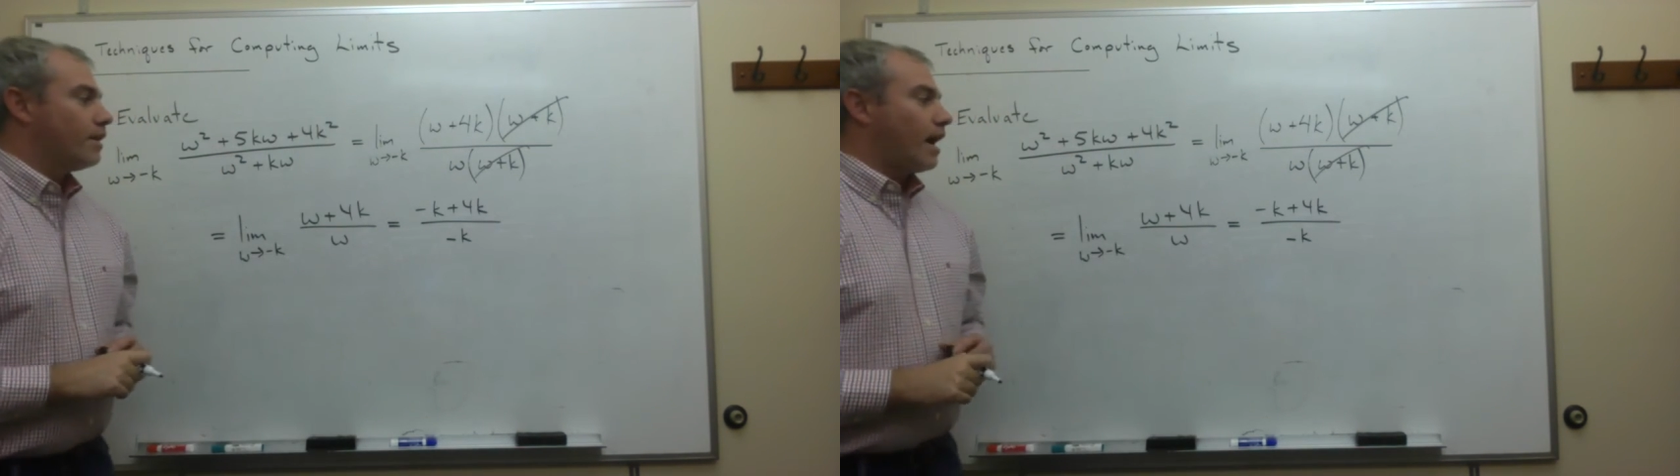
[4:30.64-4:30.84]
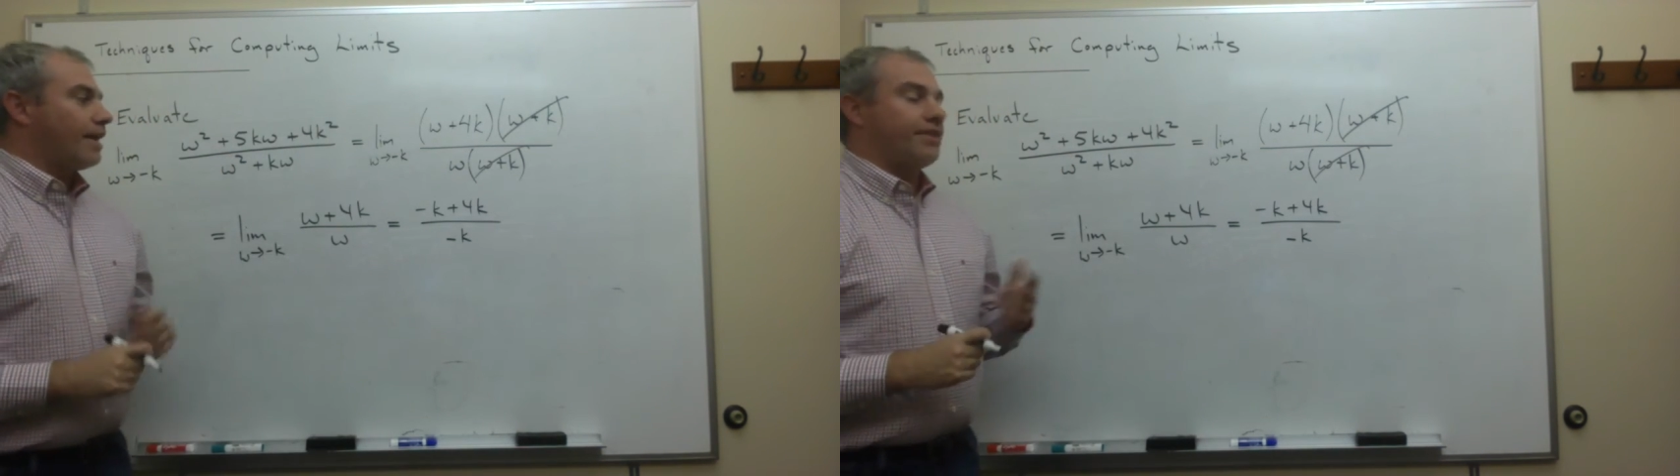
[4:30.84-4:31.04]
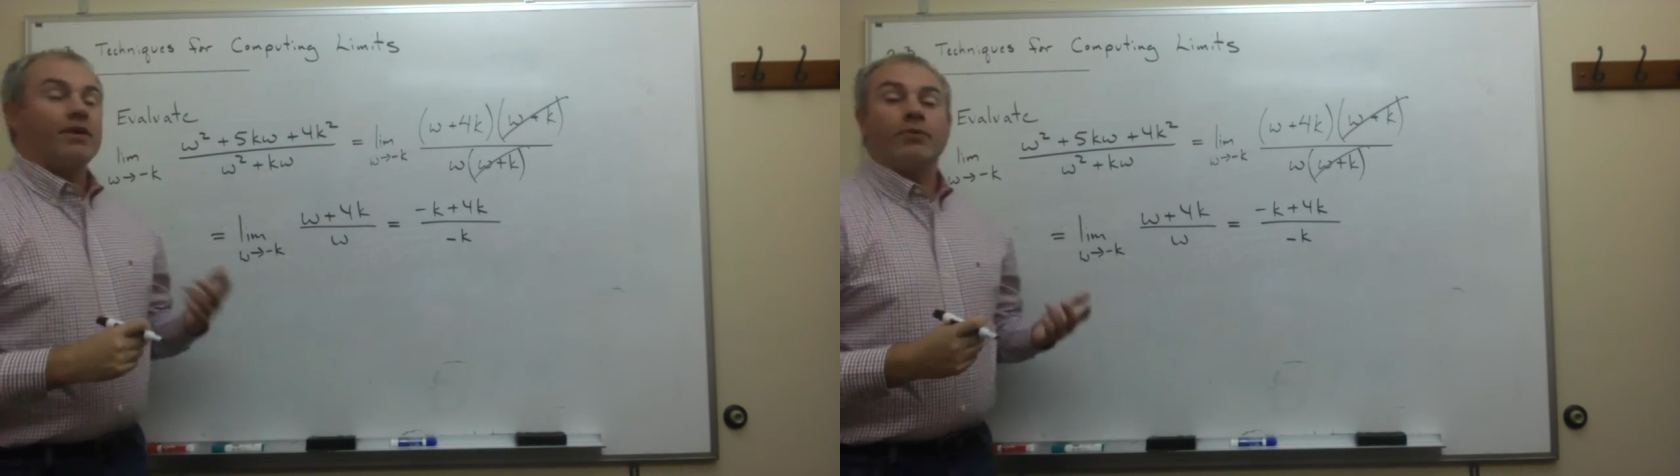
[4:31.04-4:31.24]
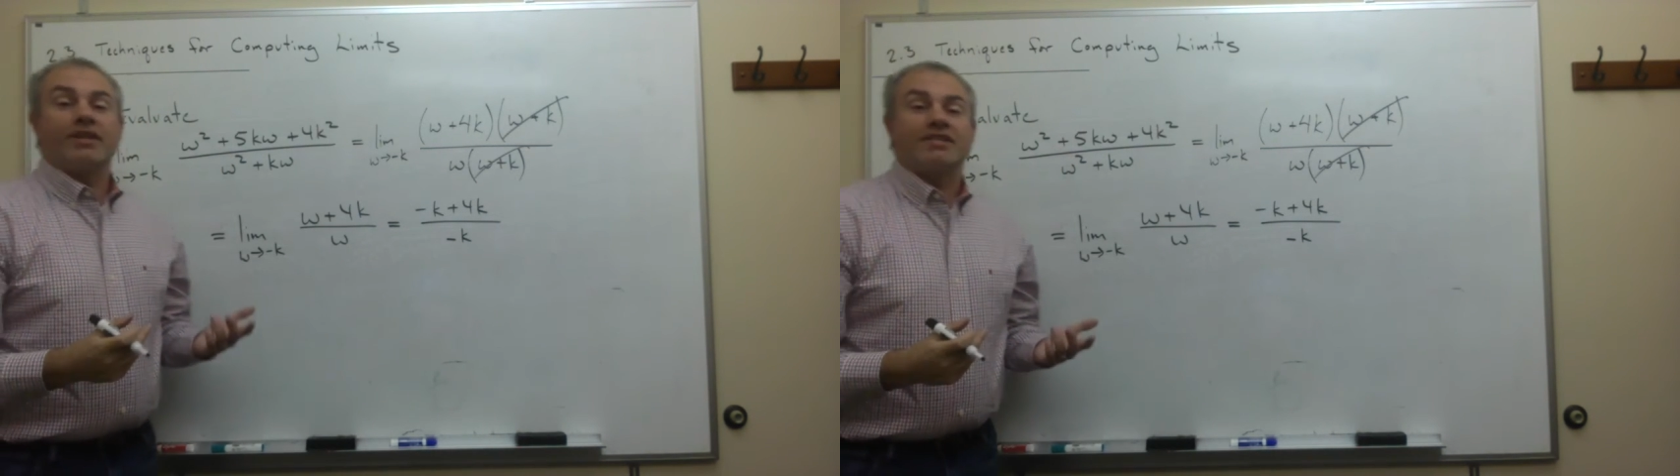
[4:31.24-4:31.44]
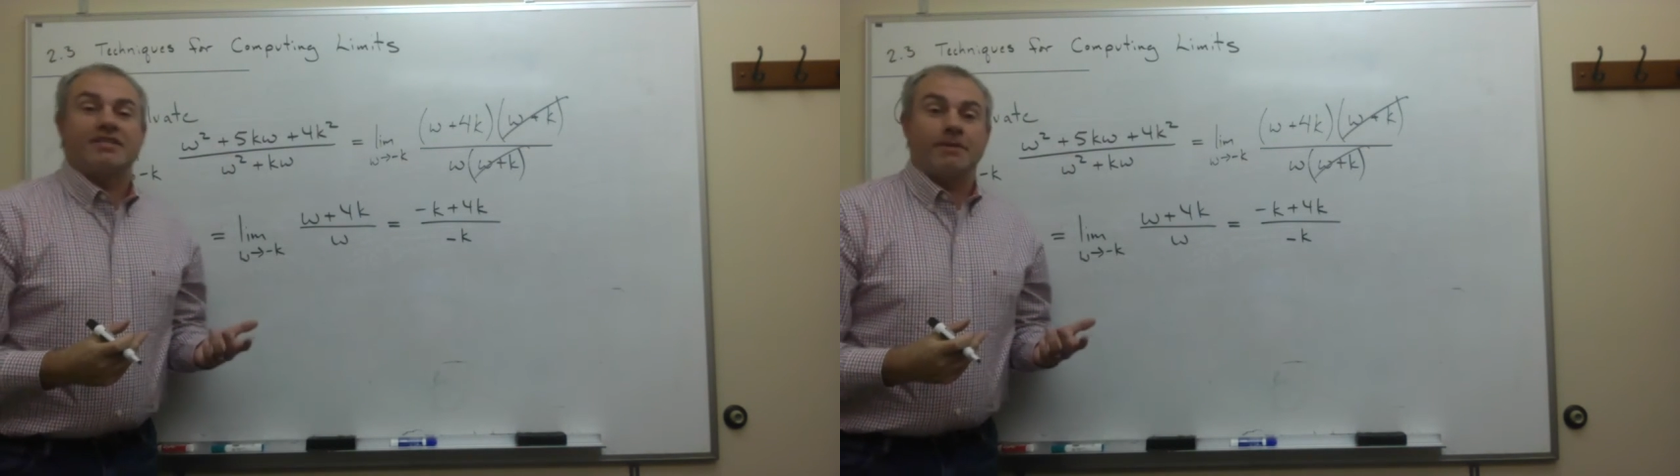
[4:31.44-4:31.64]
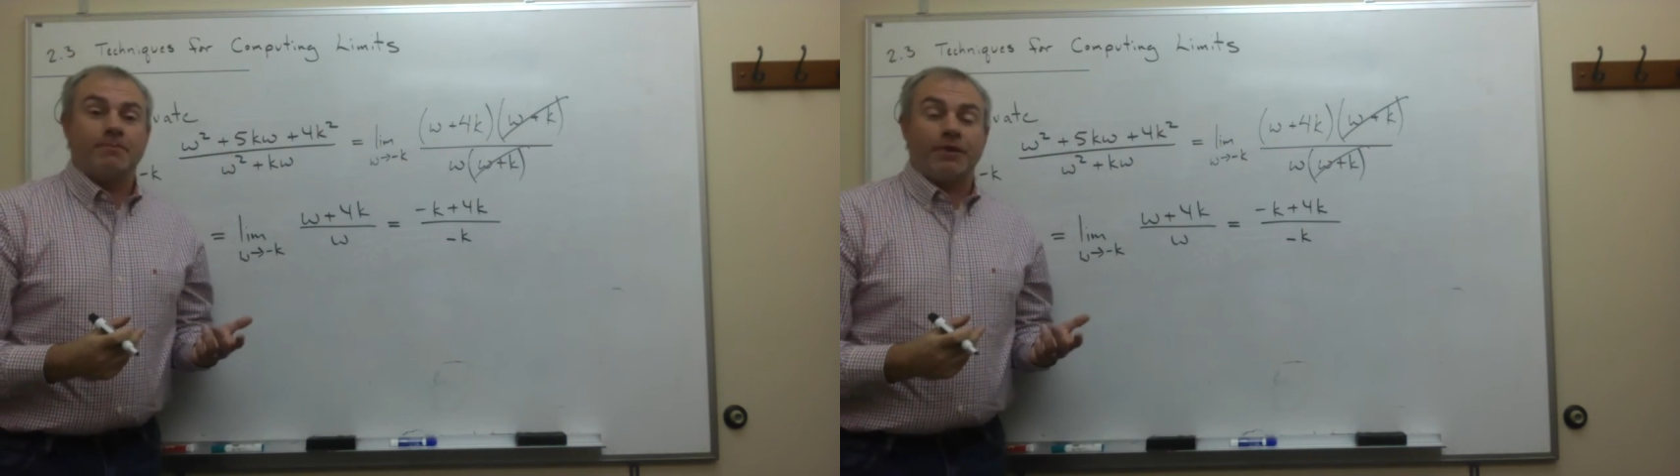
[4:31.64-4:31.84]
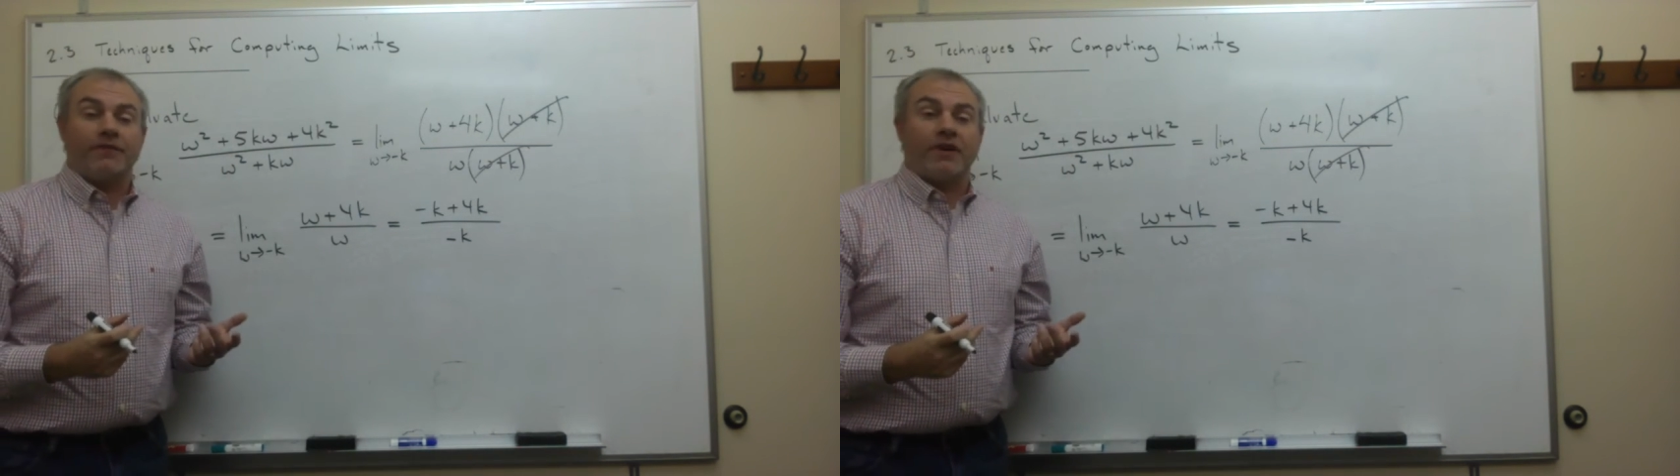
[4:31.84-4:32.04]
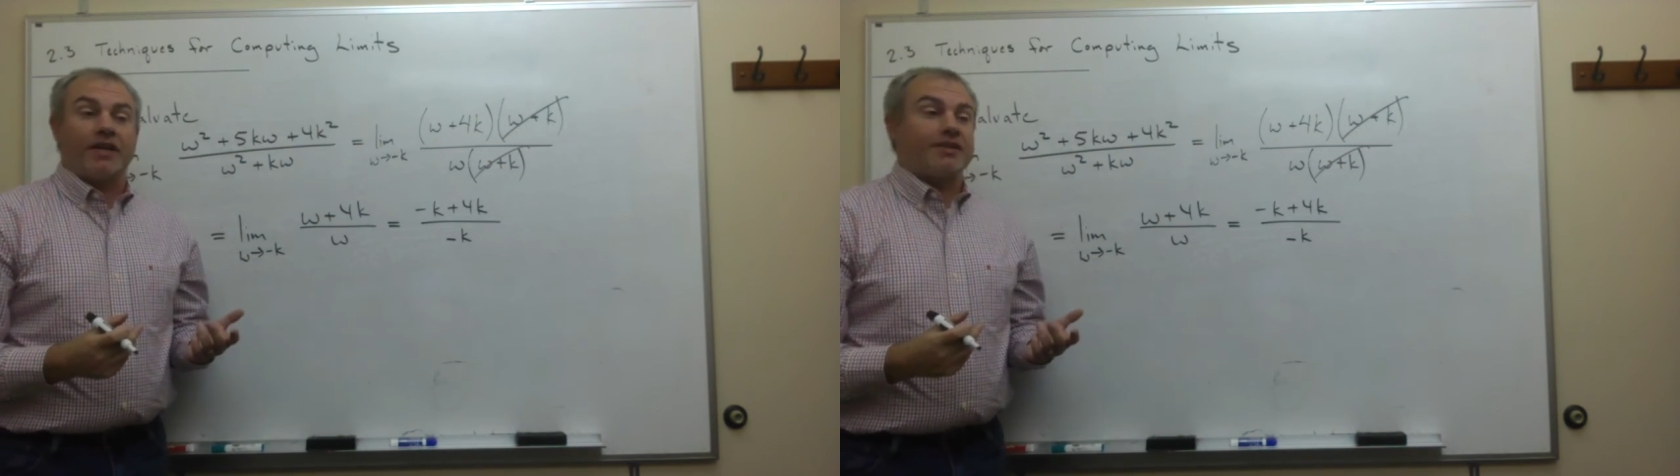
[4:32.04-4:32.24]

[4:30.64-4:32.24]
I think we could simplify